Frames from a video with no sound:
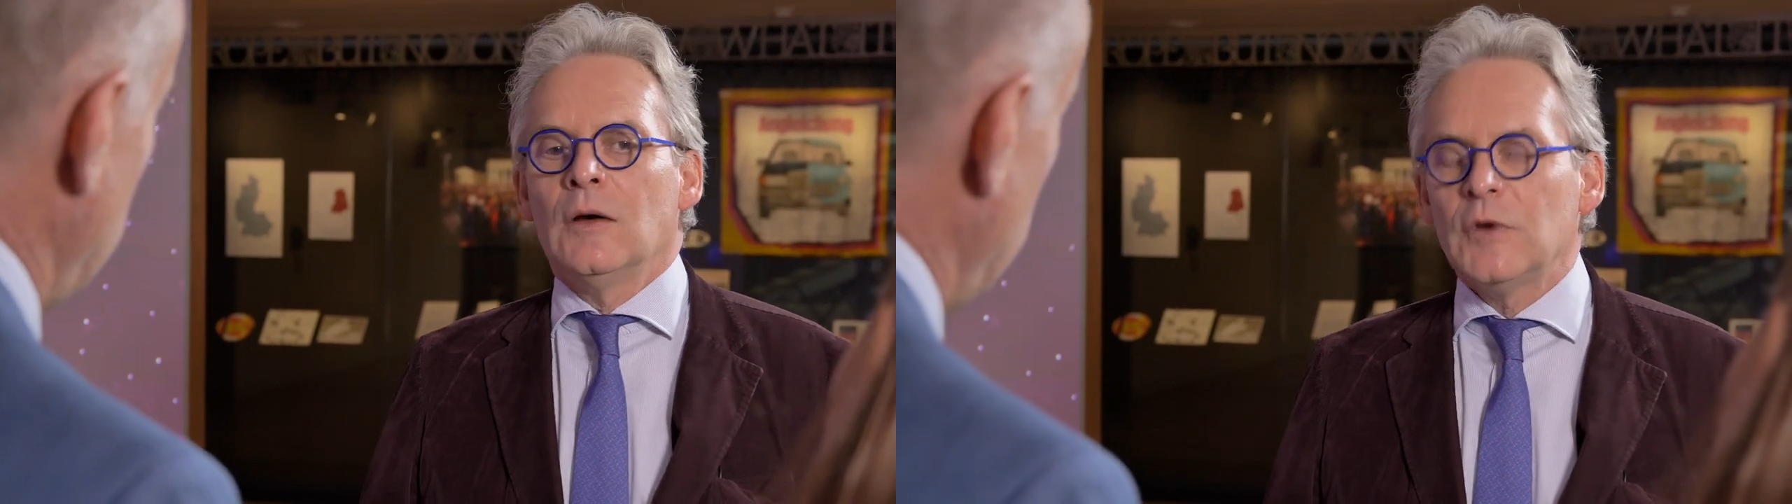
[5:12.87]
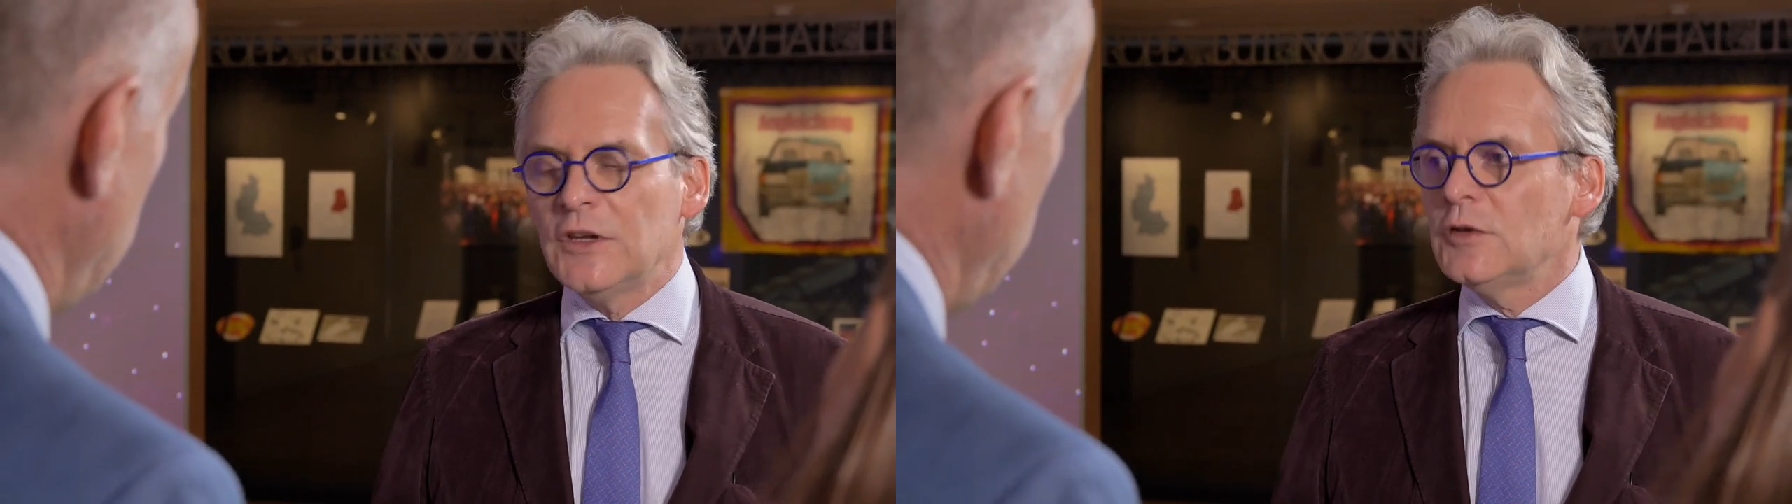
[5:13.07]

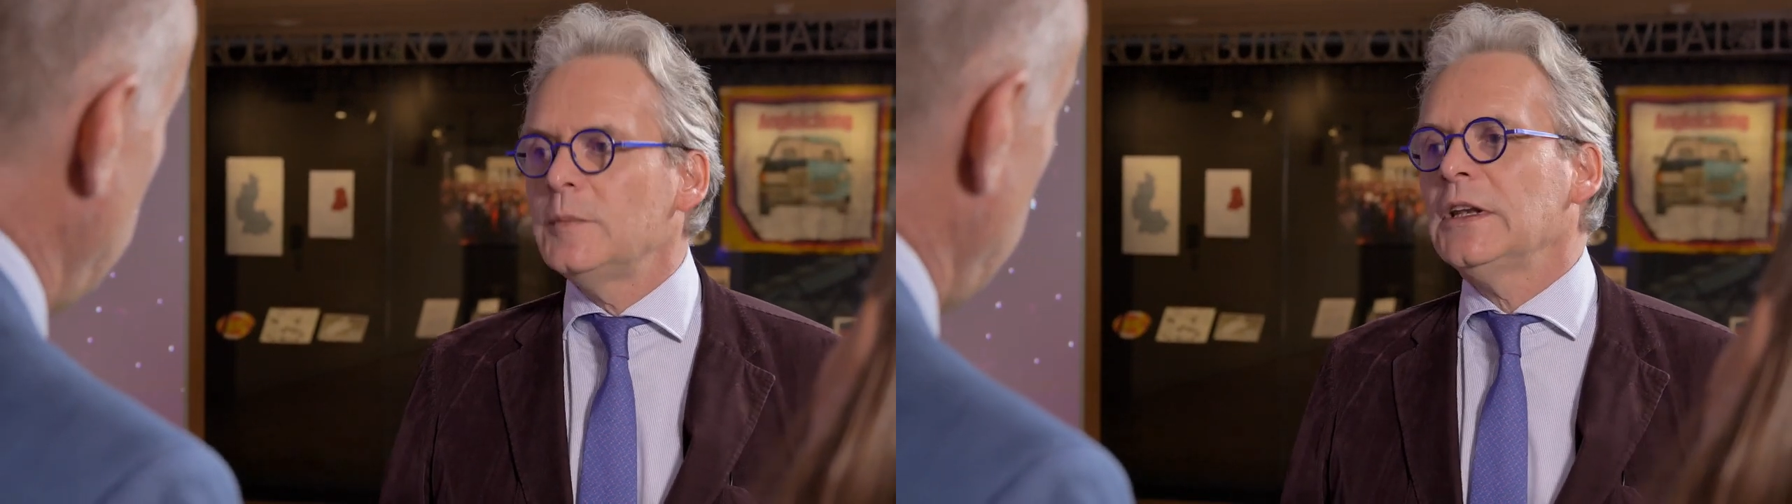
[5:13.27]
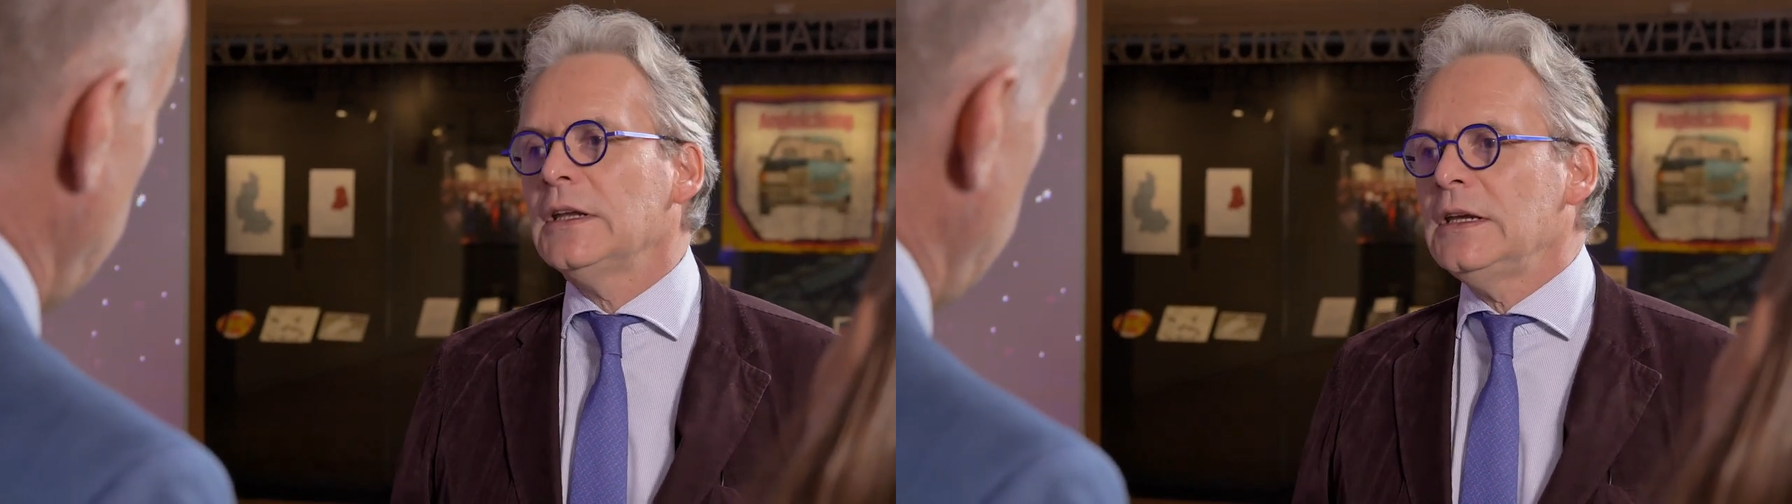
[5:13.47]
We do
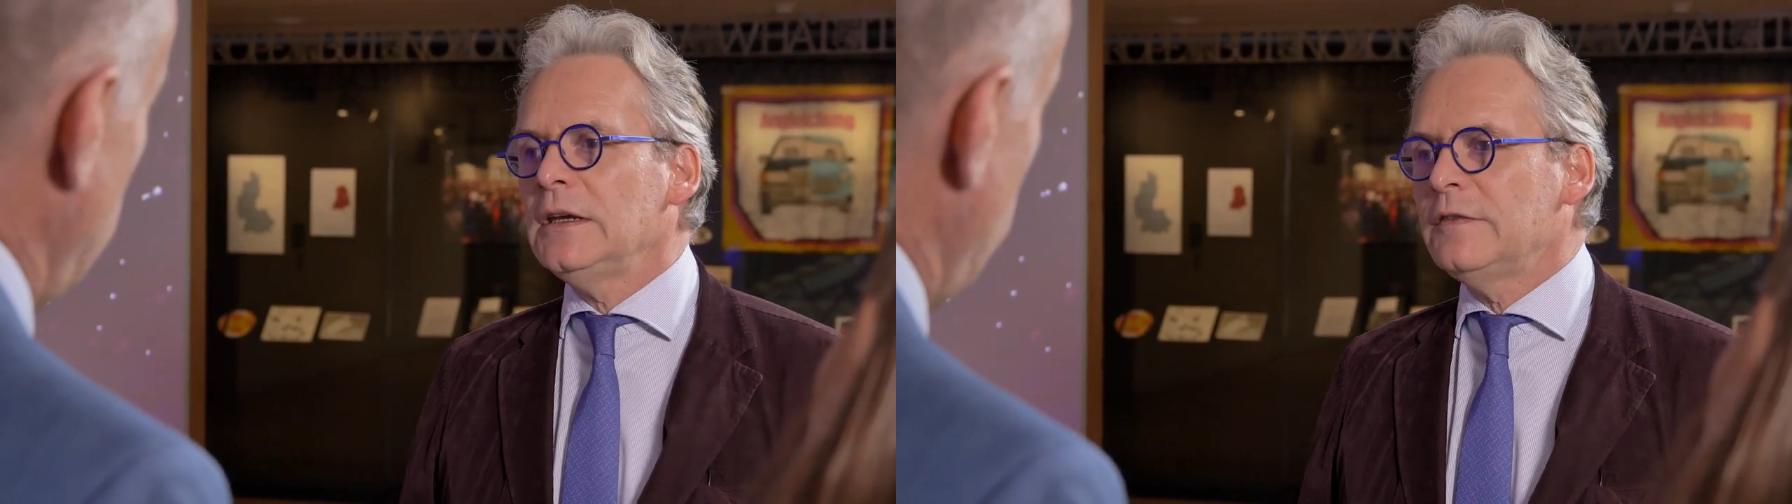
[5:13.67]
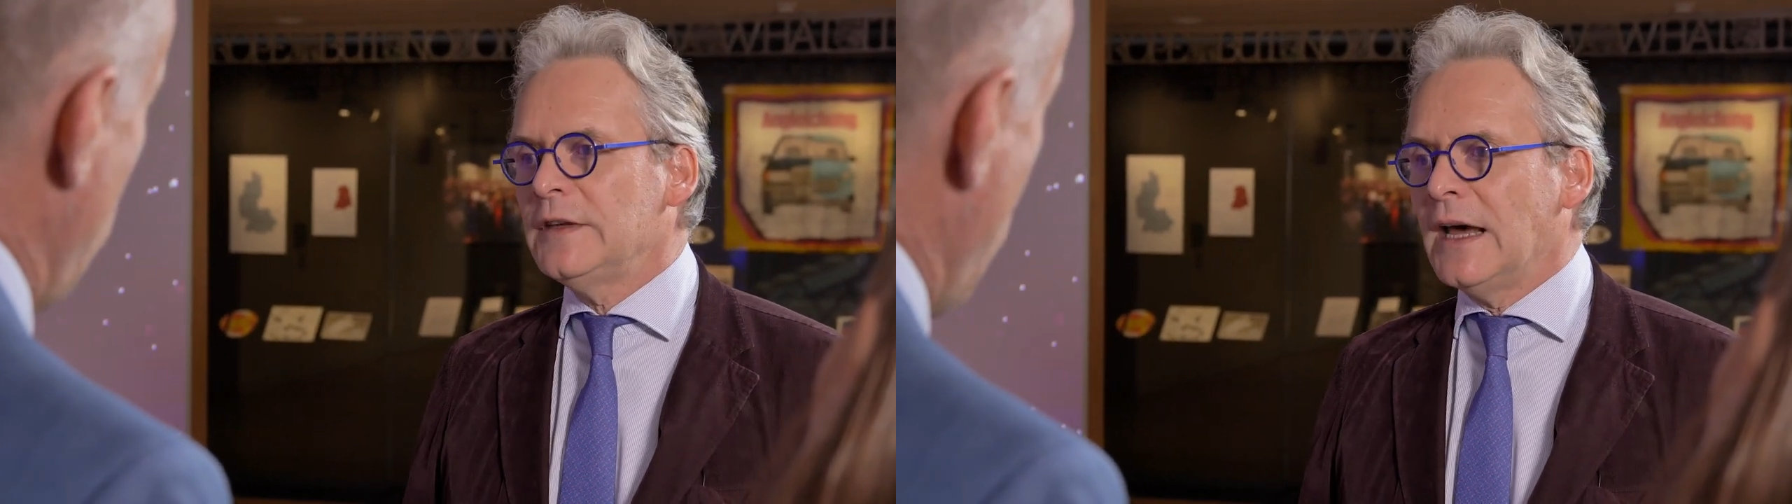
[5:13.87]

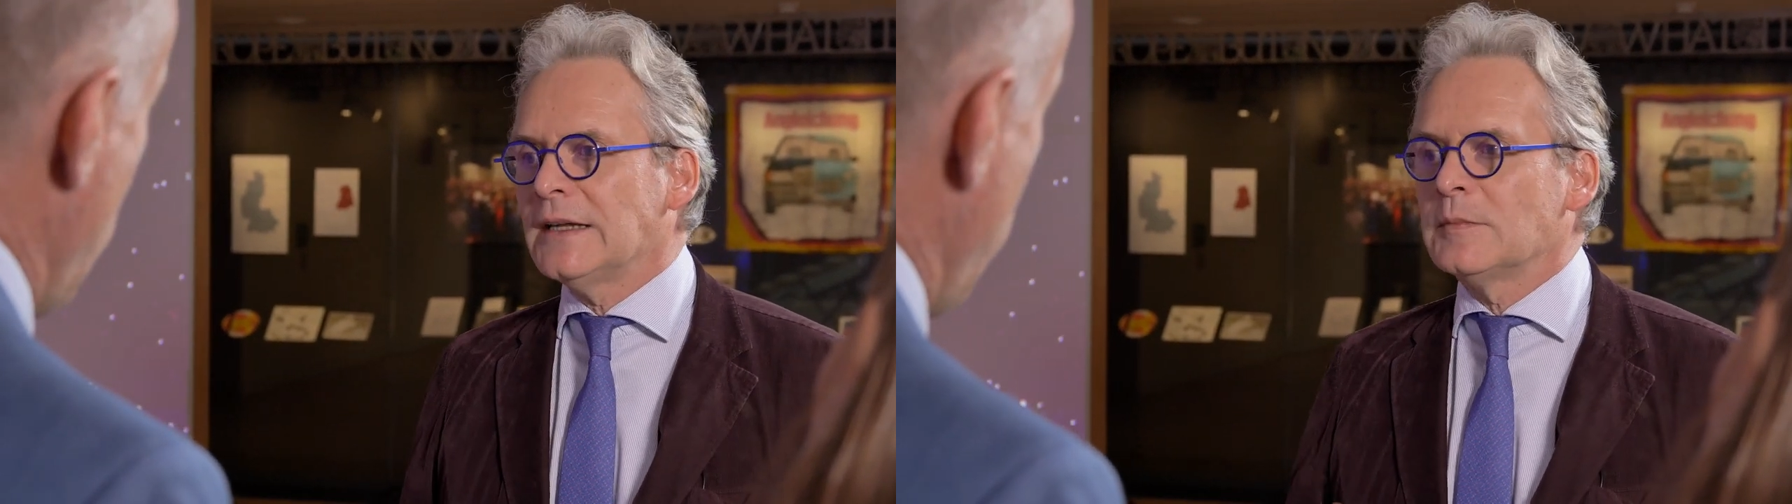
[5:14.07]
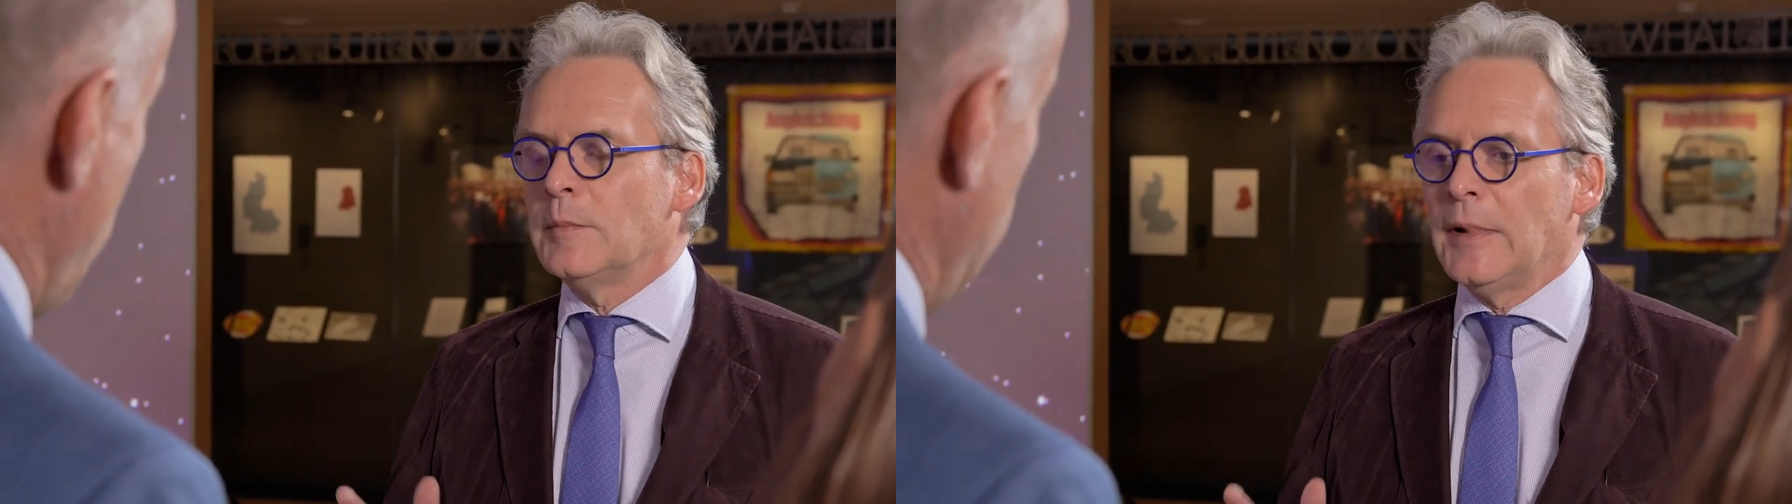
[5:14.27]
believe that